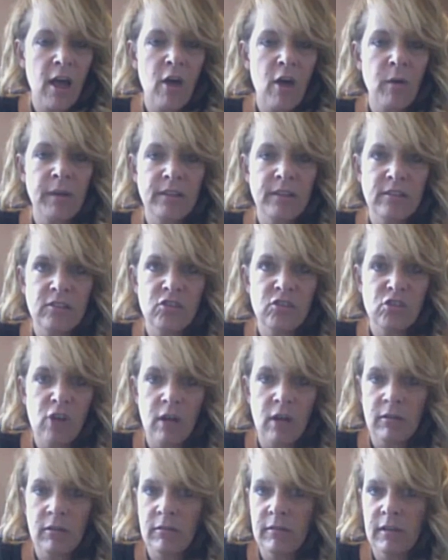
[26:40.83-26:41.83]
Oh, it's
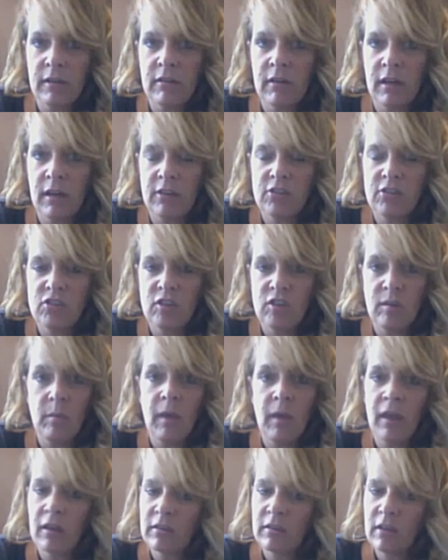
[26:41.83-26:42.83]

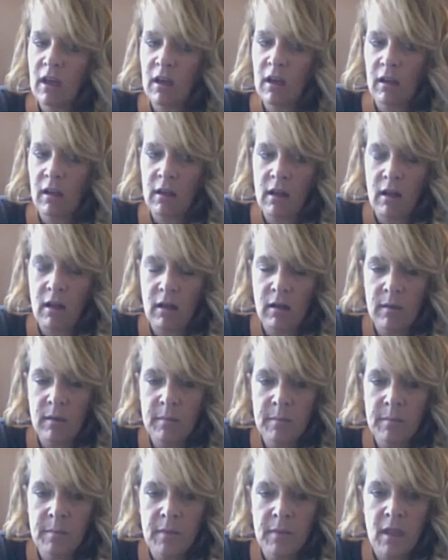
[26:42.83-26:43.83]

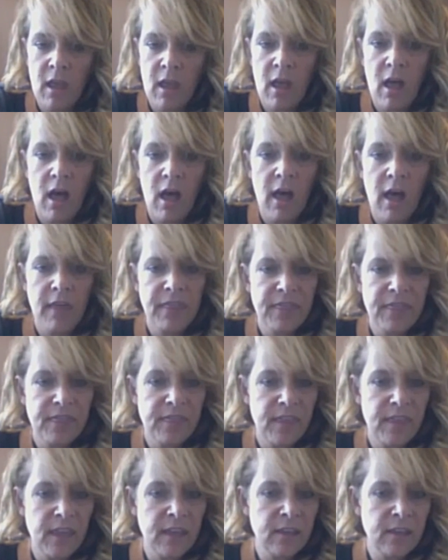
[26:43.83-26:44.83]
chakrareader@gmail.com. I
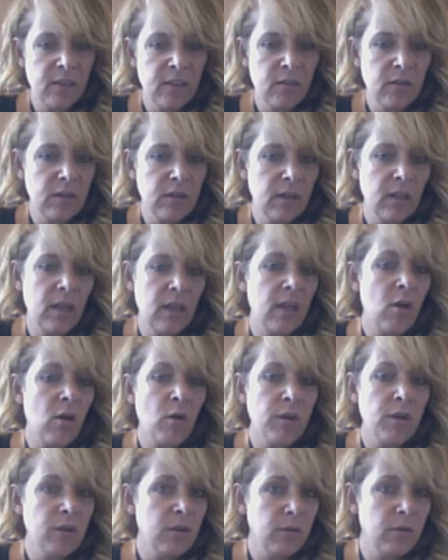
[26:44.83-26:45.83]
think you can, or
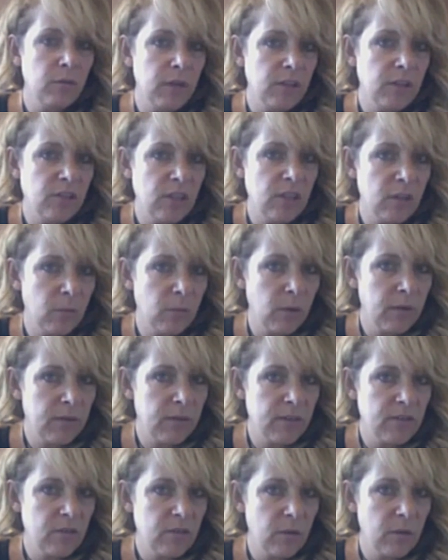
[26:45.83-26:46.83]
you can reach either one of
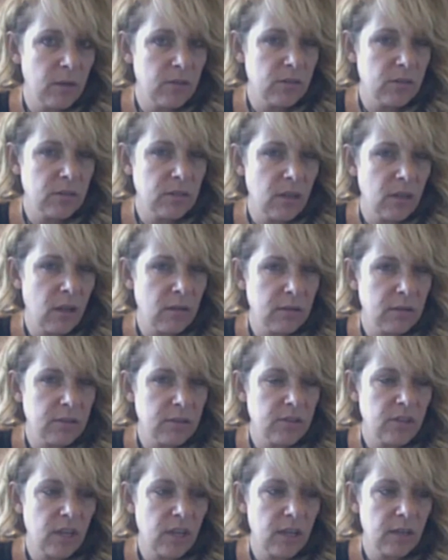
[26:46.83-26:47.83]
us through Ageless
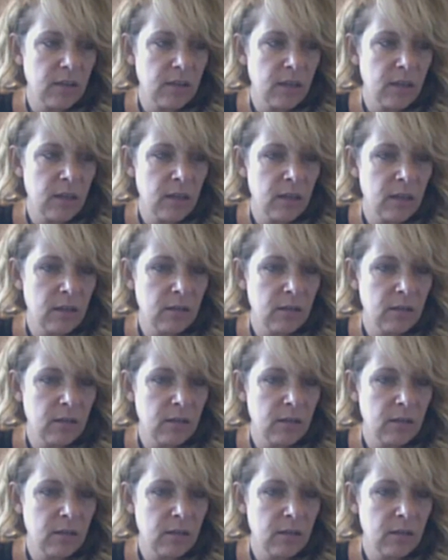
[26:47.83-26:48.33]
Knowledge, can't they?